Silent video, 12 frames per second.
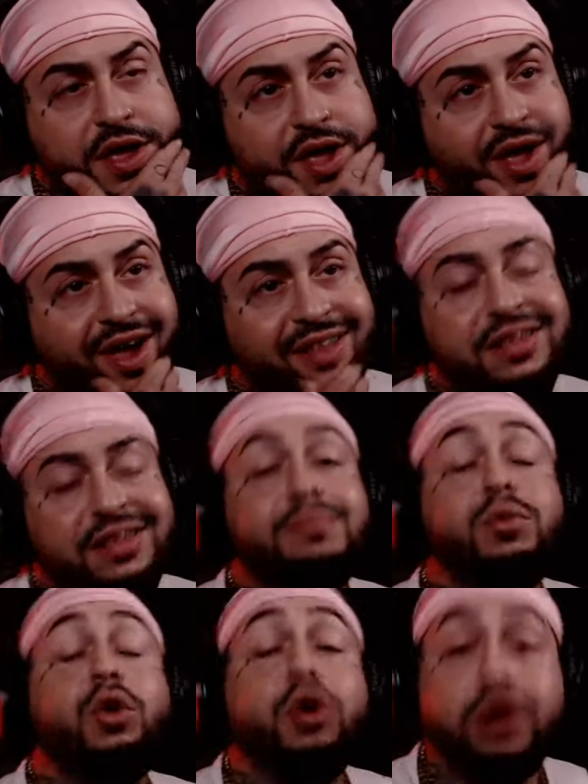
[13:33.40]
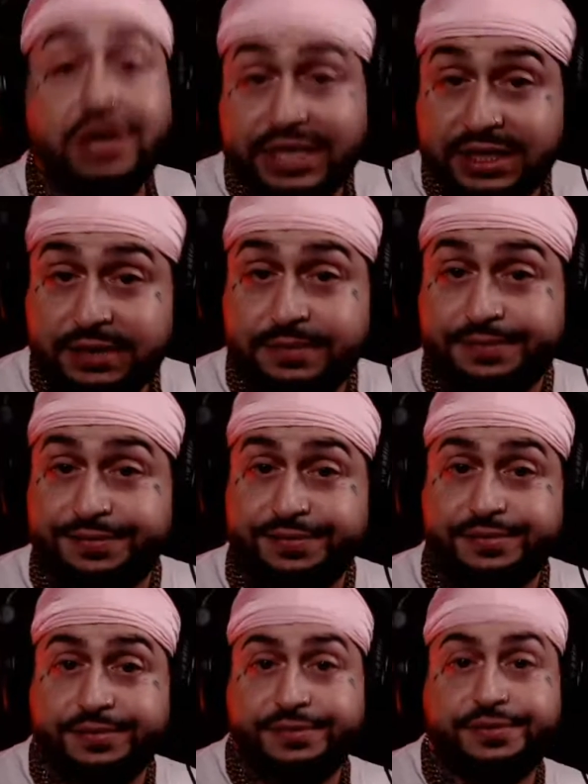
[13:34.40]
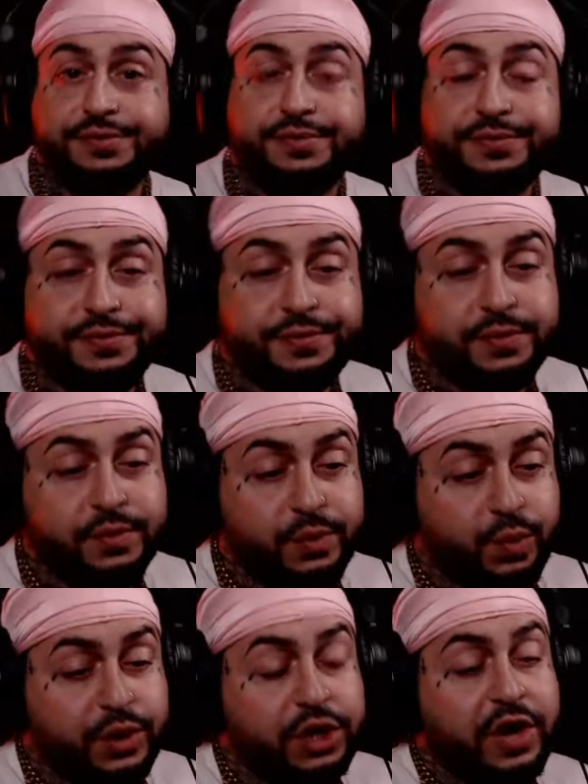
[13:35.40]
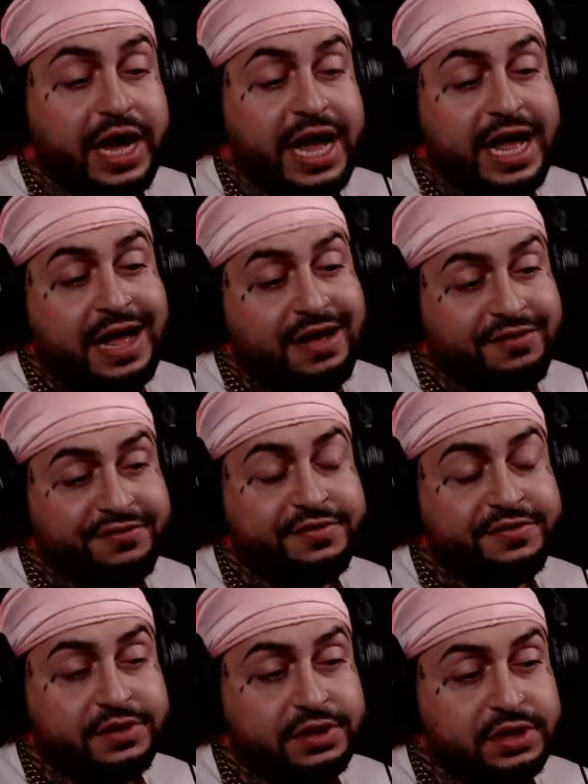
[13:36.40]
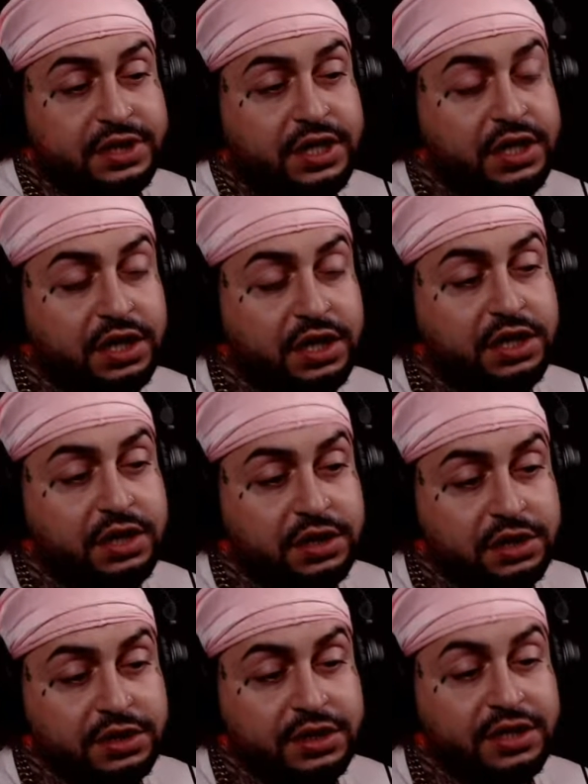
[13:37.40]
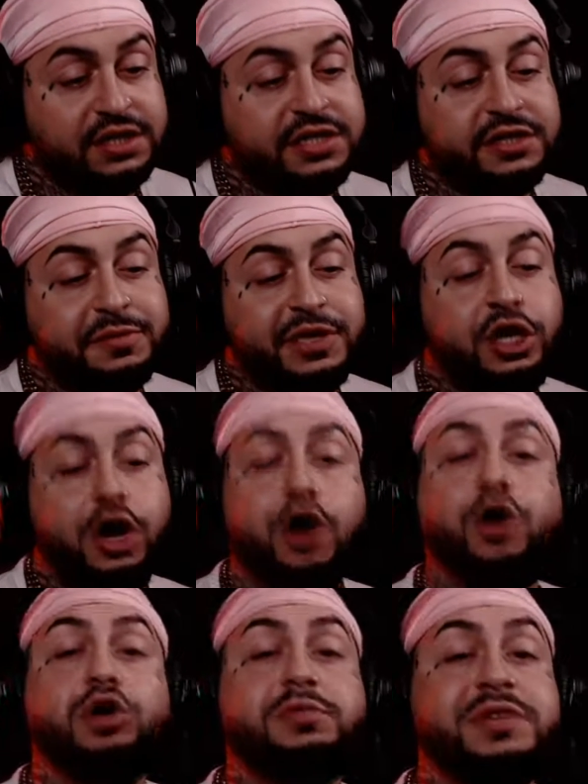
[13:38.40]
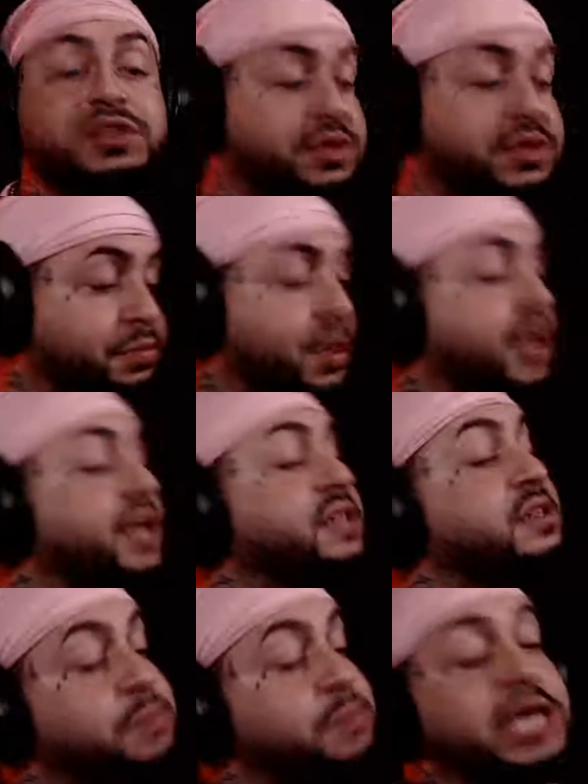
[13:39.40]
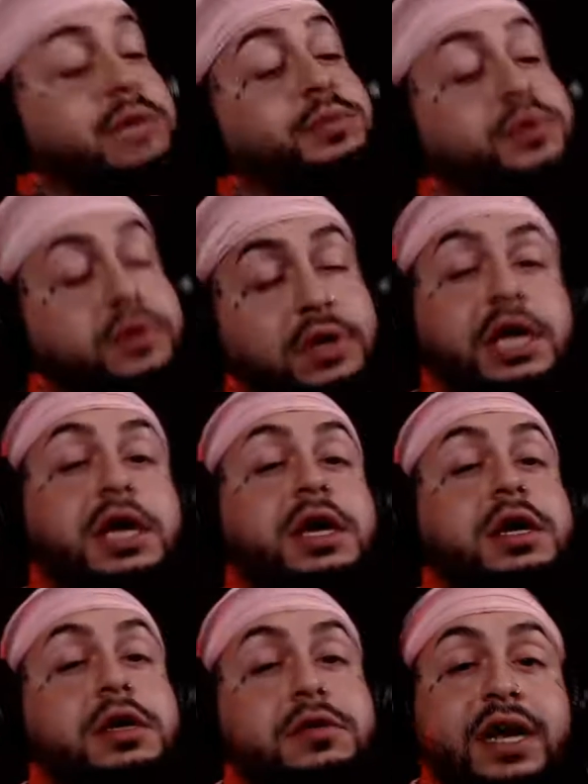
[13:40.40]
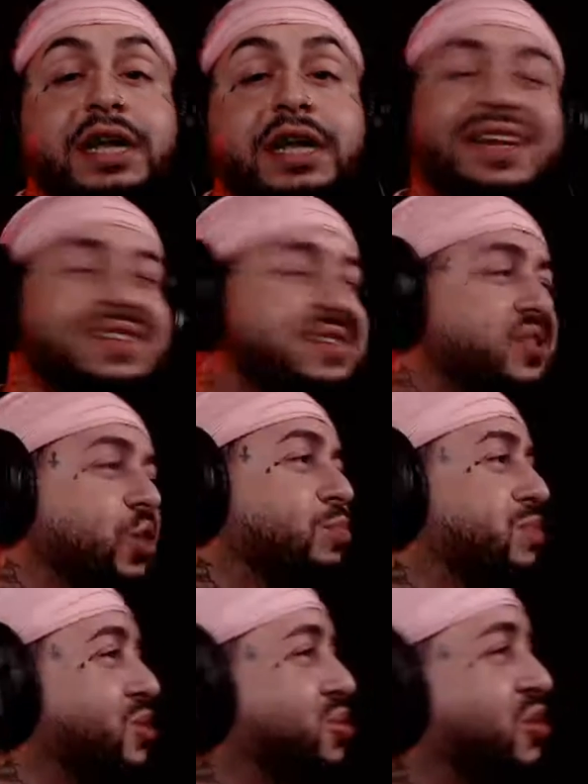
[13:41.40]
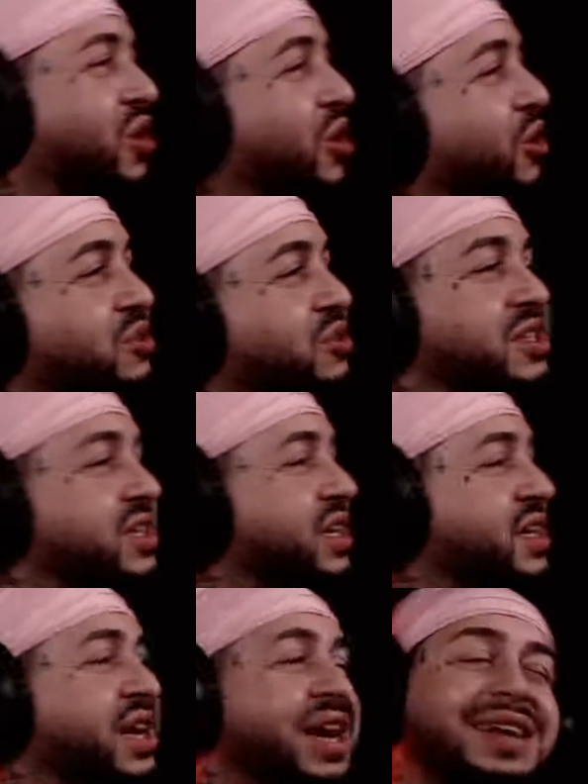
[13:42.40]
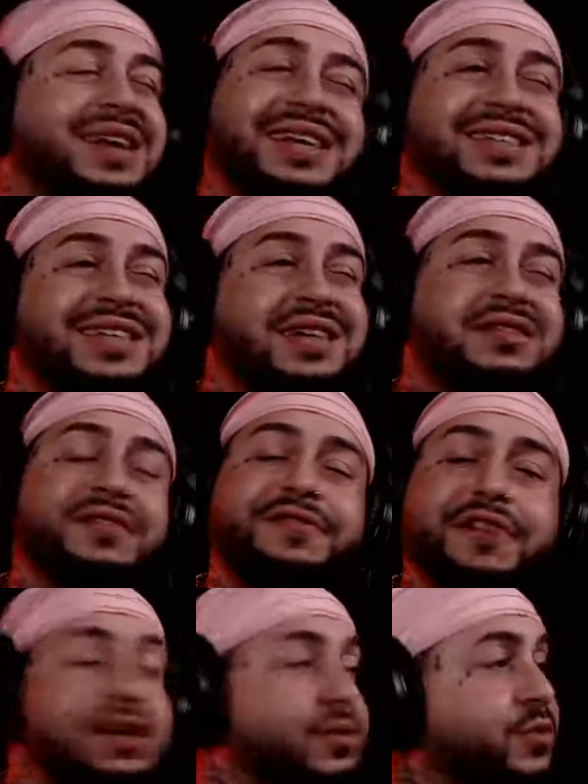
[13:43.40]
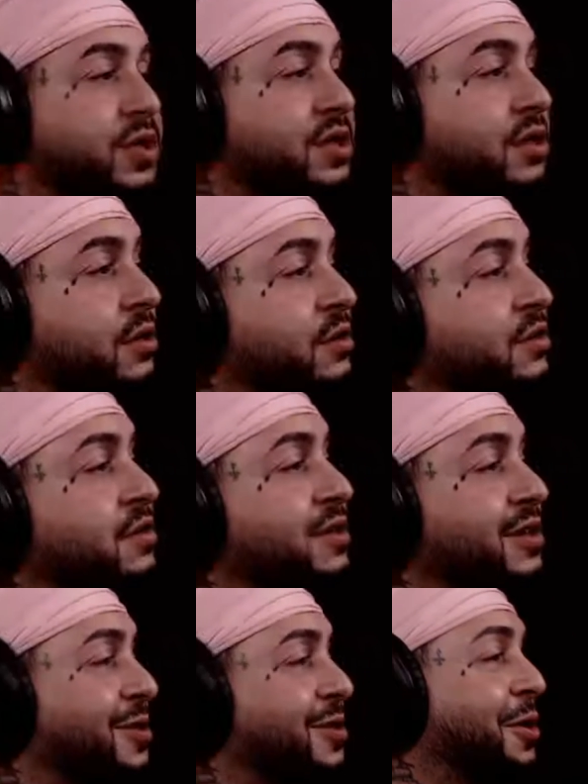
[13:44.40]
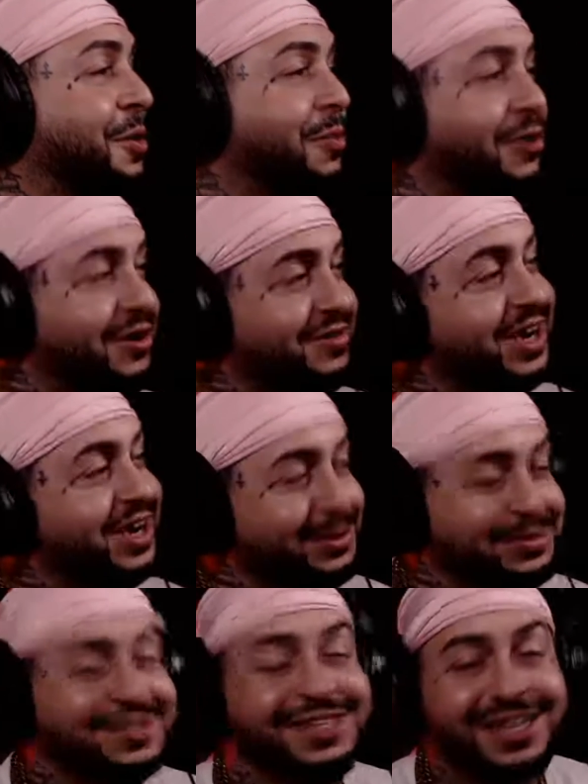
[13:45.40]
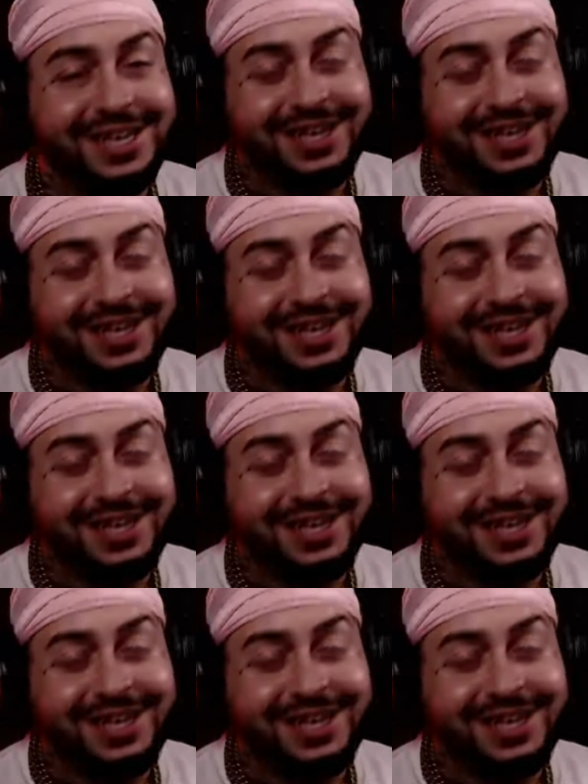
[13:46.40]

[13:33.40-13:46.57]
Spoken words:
I think morally, we don't have a legitimate code between police and people, right? Like, this whole blue code shit, that's out the fucking window. More vibes. Yeah.